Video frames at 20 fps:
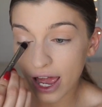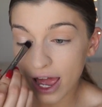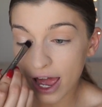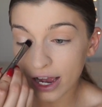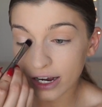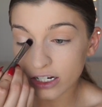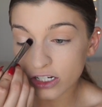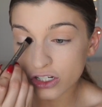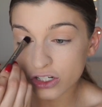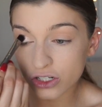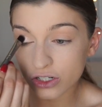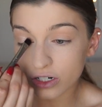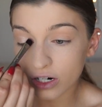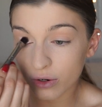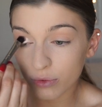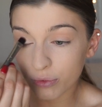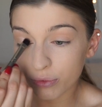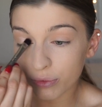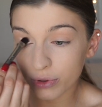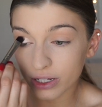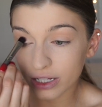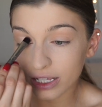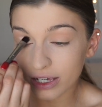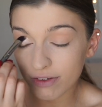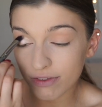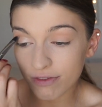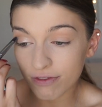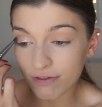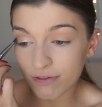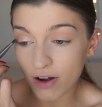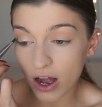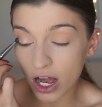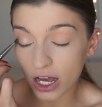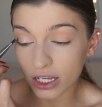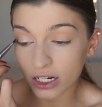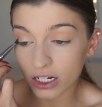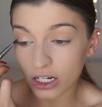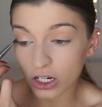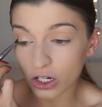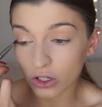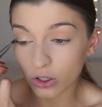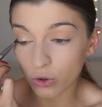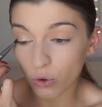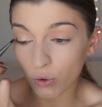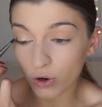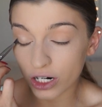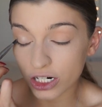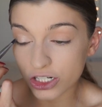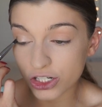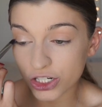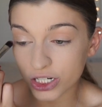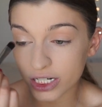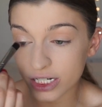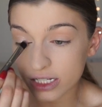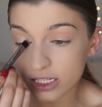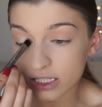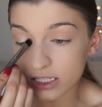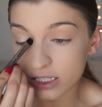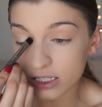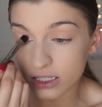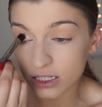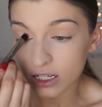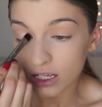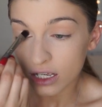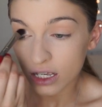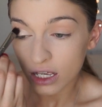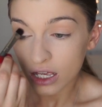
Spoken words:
extra really fun, gorgeous,